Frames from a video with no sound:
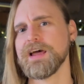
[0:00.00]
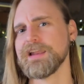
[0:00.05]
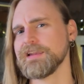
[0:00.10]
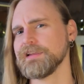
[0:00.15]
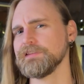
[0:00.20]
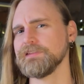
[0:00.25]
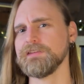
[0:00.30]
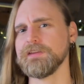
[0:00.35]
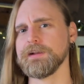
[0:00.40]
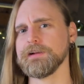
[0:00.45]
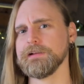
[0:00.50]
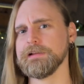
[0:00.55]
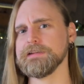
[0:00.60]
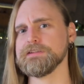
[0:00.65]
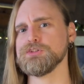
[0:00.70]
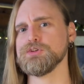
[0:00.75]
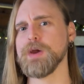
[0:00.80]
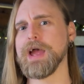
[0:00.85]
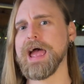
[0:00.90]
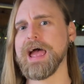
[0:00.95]
not
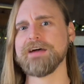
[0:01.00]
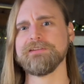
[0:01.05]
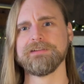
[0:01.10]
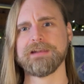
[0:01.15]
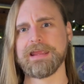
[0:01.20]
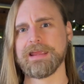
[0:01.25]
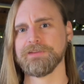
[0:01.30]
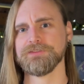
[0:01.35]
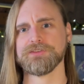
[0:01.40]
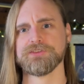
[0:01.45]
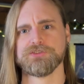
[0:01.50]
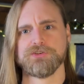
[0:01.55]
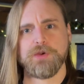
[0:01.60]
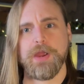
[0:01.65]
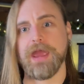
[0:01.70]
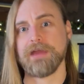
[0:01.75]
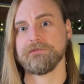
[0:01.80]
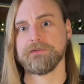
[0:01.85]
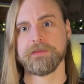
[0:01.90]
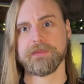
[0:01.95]
necessarily to have an answer
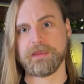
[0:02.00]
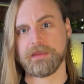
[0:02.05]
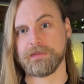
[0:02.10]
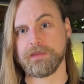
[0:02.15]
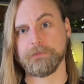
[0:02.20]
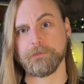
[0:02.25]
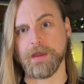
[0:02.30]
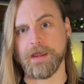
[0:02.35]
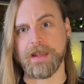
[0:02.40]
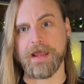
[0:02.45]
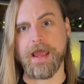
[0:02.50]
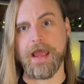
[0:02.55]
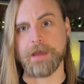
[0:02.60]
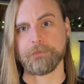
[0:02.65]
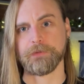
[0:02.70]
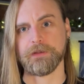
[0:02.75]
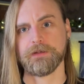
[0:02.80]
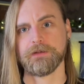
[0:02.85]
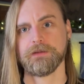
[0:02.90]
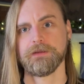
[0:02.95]
to everything that might
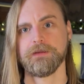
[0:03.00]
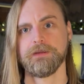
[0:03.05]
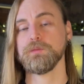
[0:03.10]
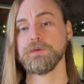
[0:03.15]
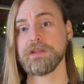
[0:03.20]
happen.